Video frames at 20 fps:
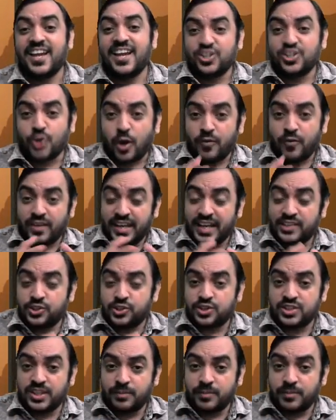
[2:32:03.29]
You have an
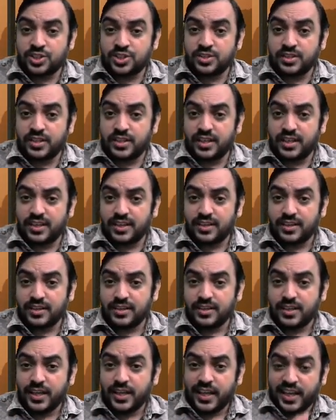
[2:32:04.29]
existing machinery,
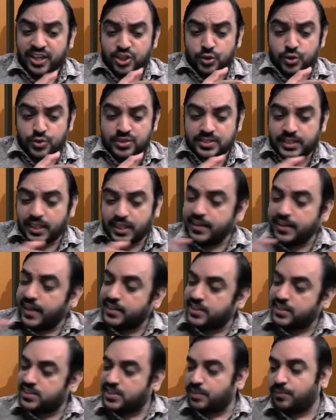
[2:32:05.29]
you sell the
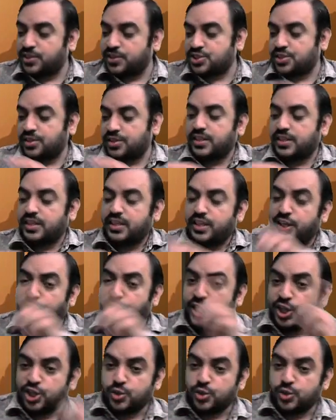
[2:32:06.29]
existing machinery,